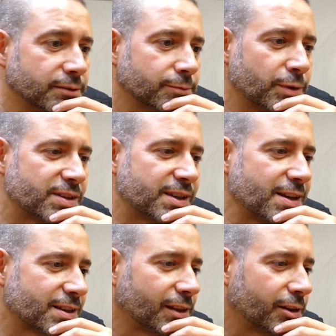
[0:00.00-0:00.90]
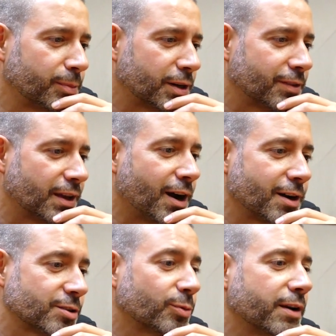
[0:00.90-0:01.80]
which takes a little bit of the
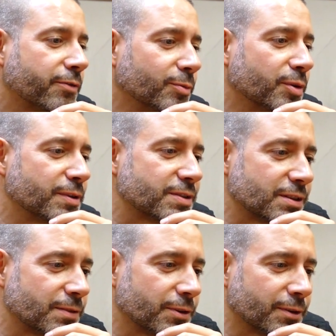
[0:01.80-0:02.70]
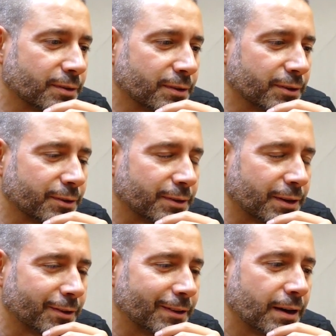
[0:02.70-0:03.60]
art away from the business, if you, if you
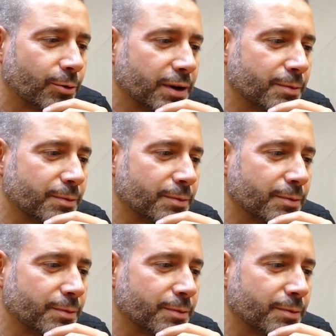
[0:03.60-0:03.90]
think of it that way.